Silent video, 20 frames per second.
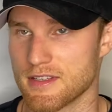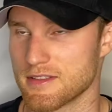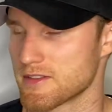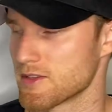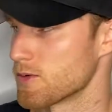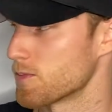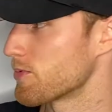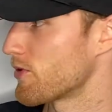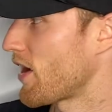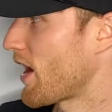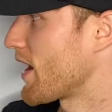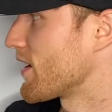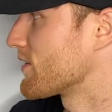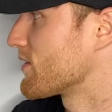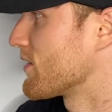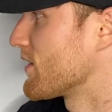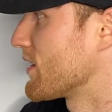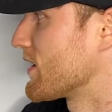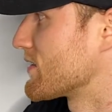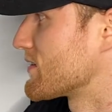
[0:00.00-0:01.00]
So prior to
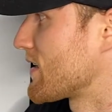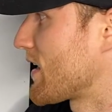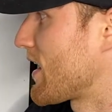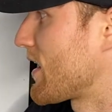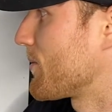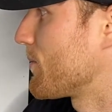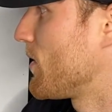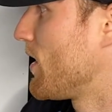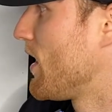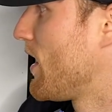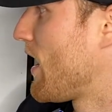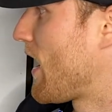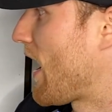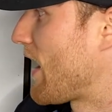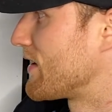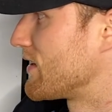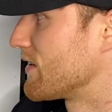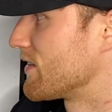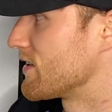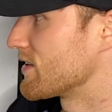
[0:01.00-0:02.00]
the exam, I
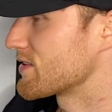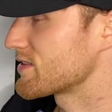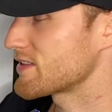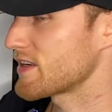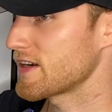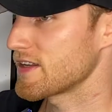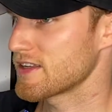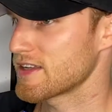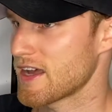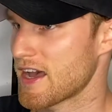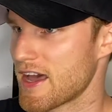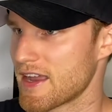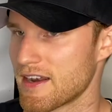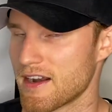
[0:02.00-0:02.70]
did this study guide,